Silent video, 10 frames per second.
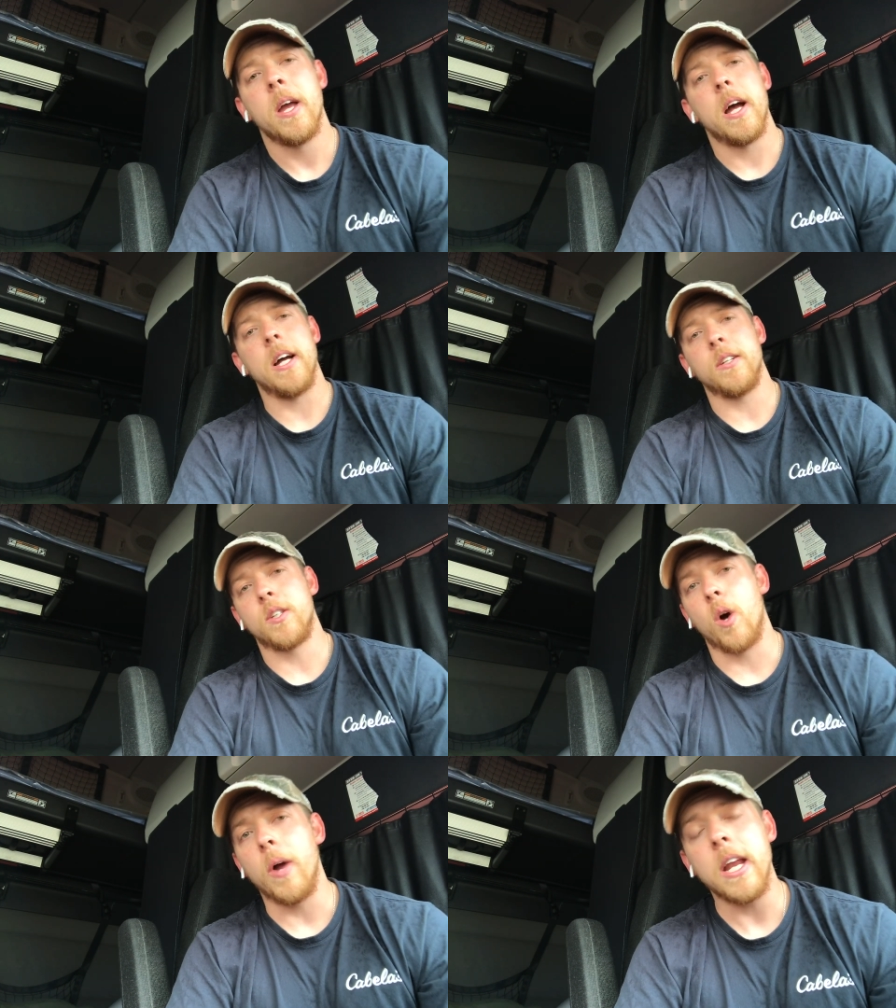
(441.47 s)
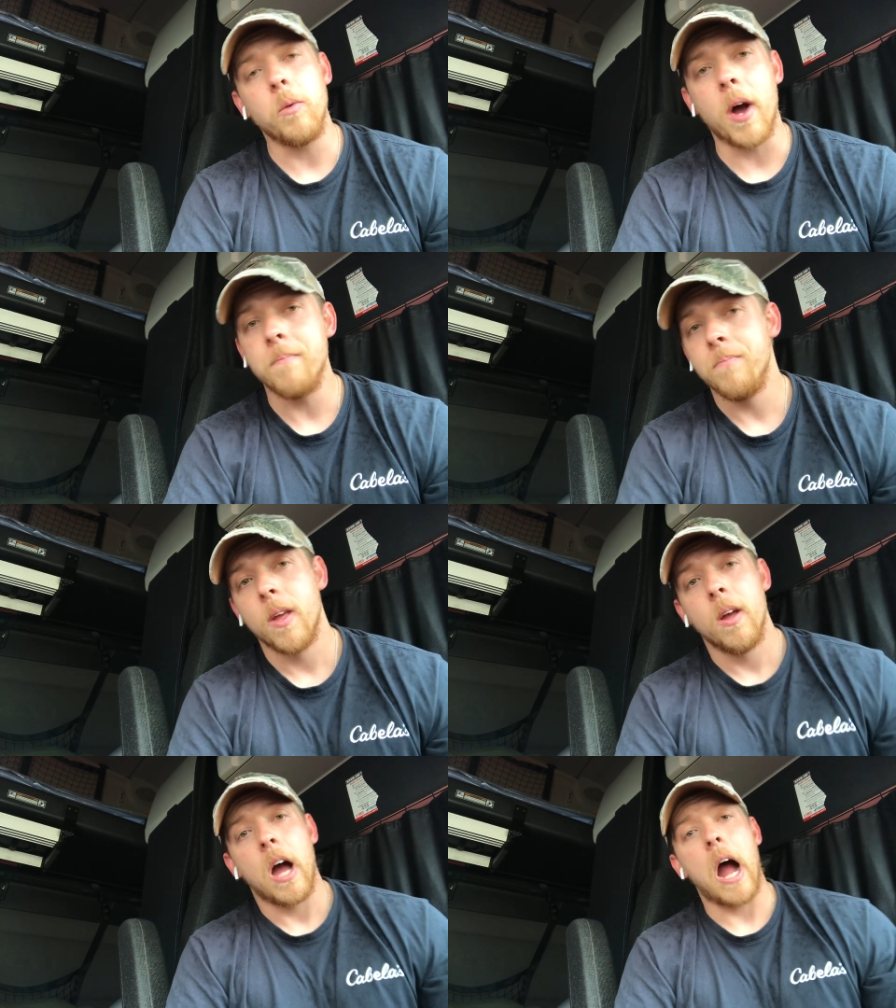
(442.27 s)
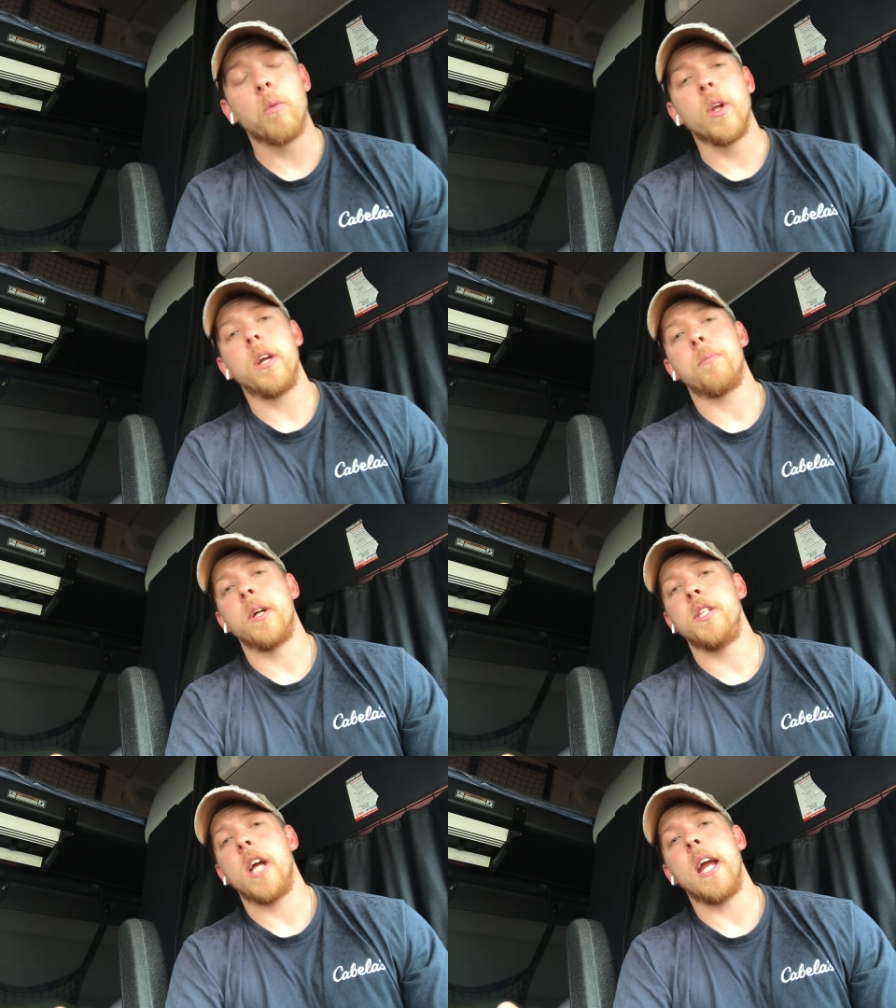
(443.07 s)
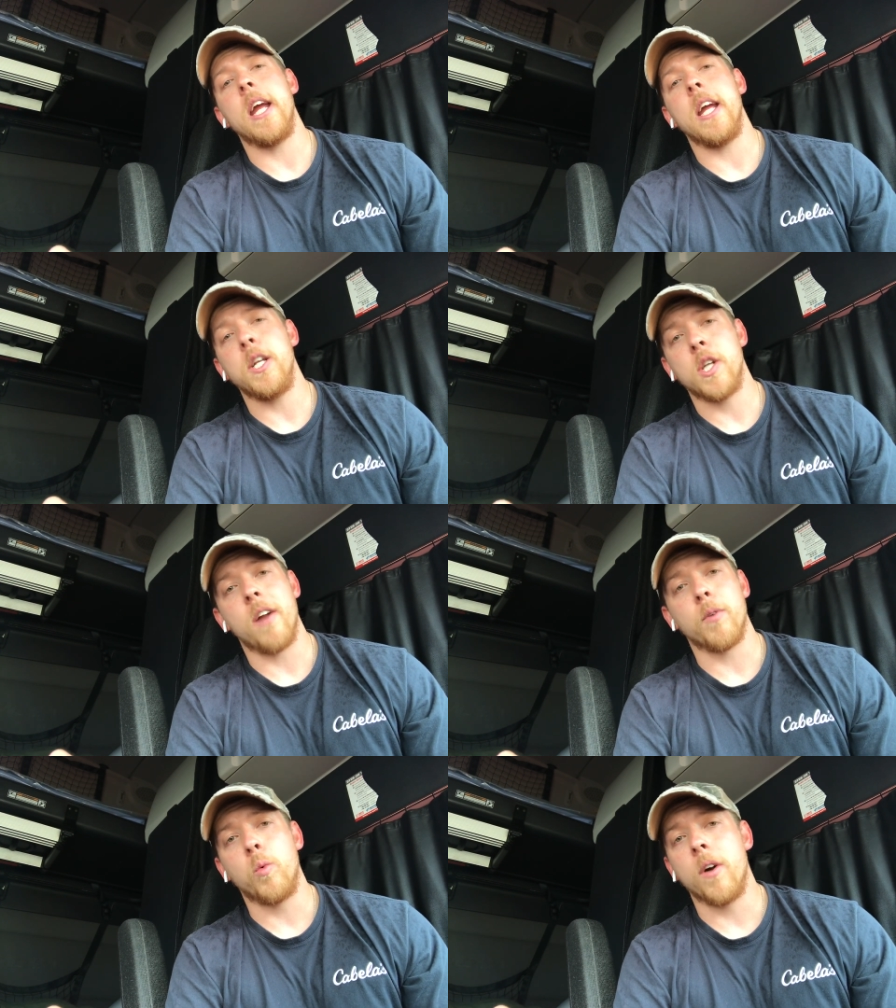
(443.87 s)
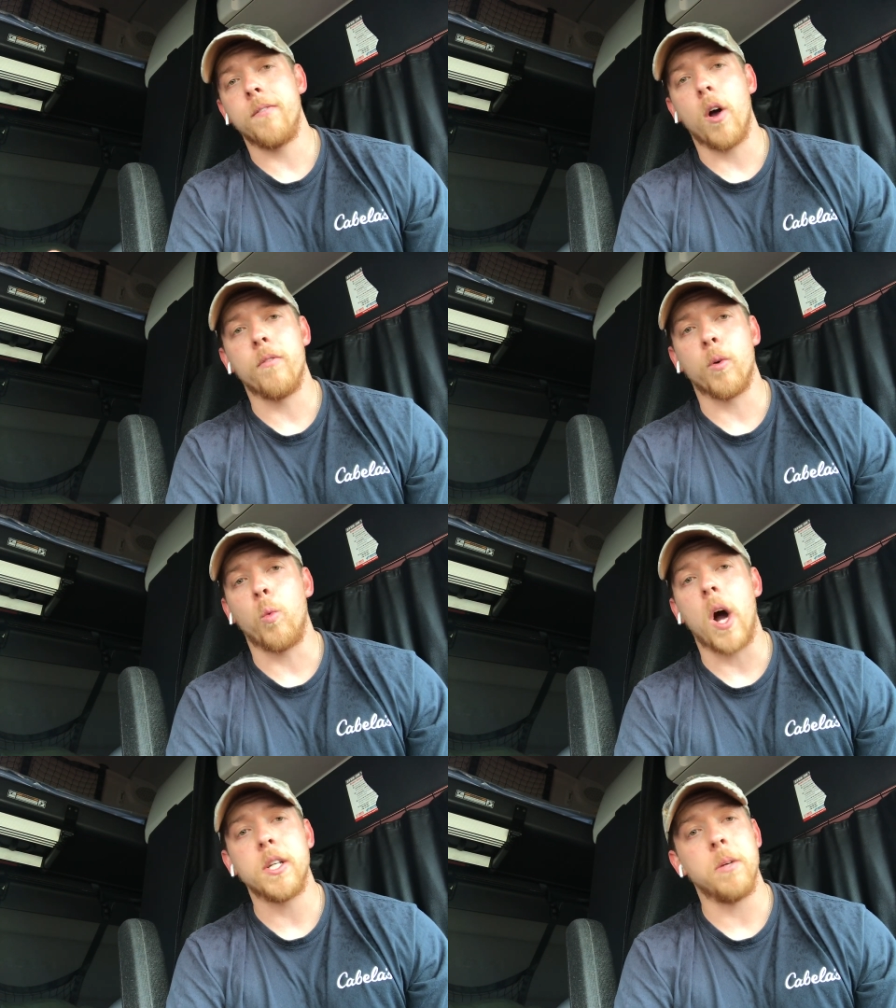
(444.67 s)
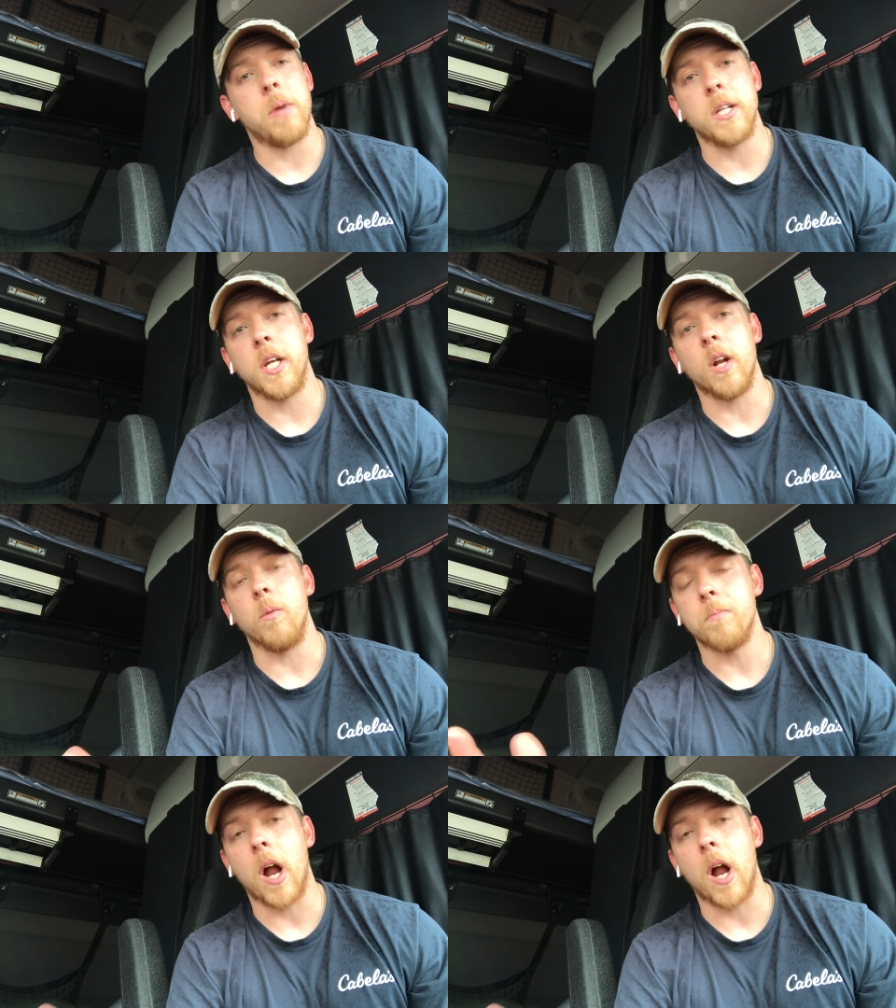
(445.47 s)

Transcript: Uh, so anyway, I really appreciate each and every one of y'all for watching my channel.